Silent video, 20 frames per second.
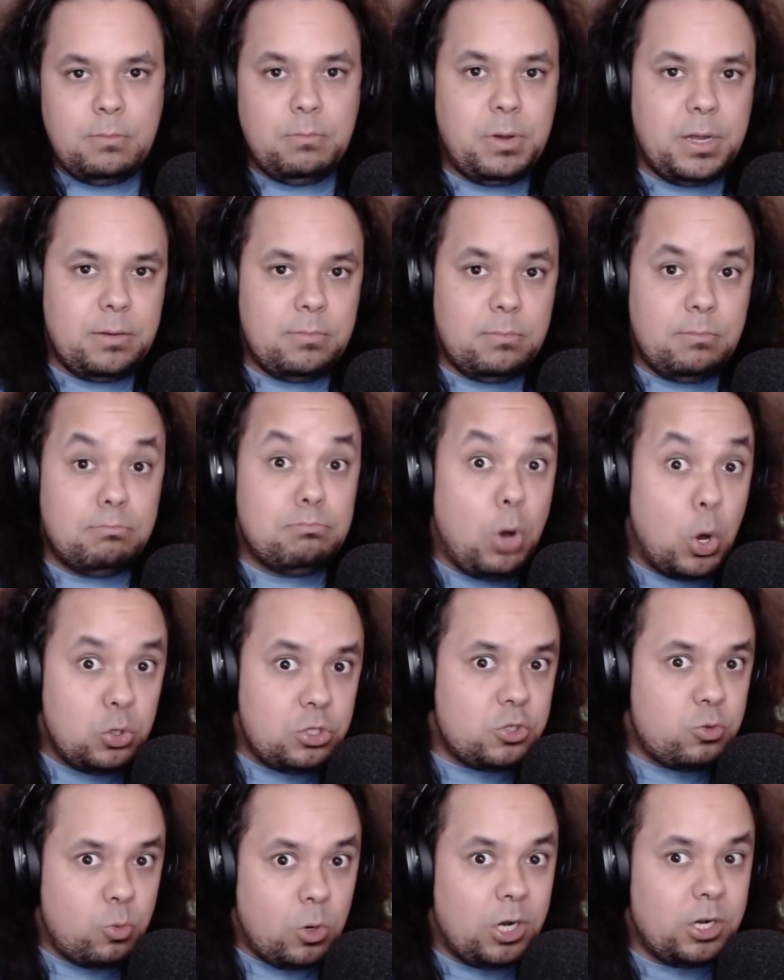But
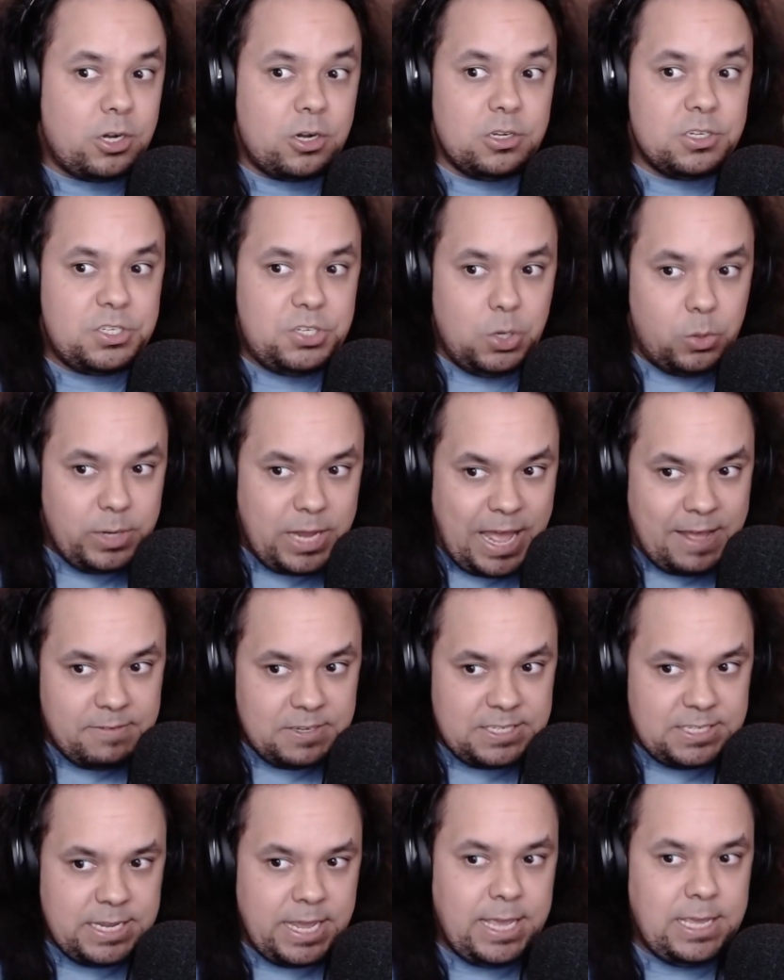most workers don't have
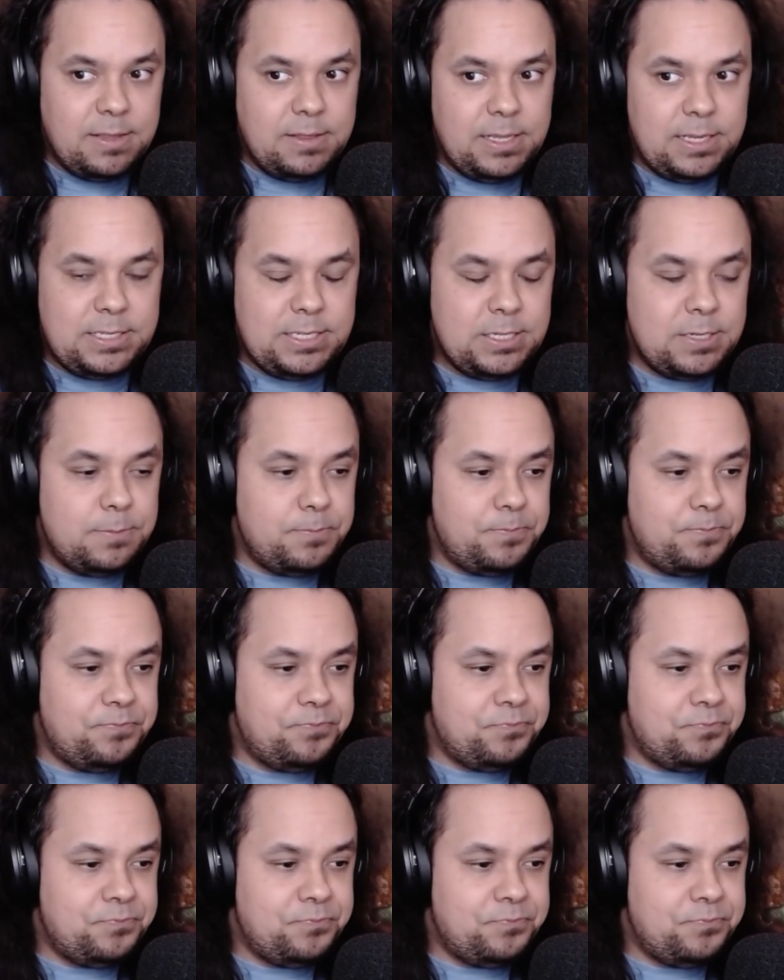a say in this.